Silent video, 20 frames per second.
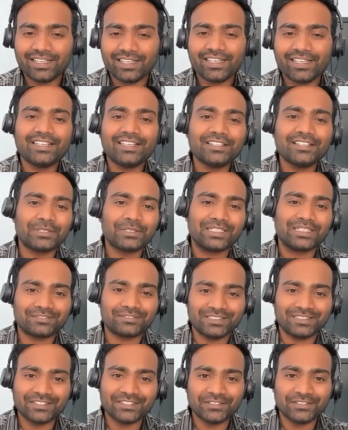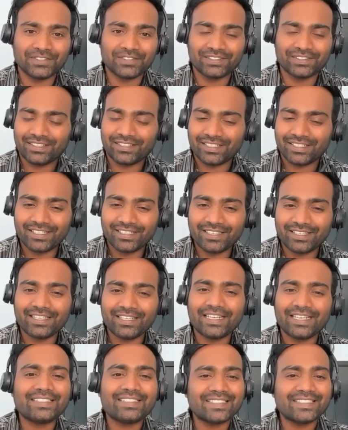In today's video,
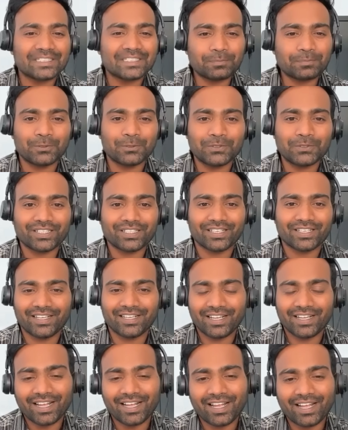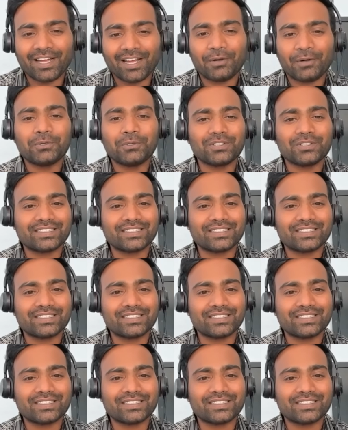let's explore how to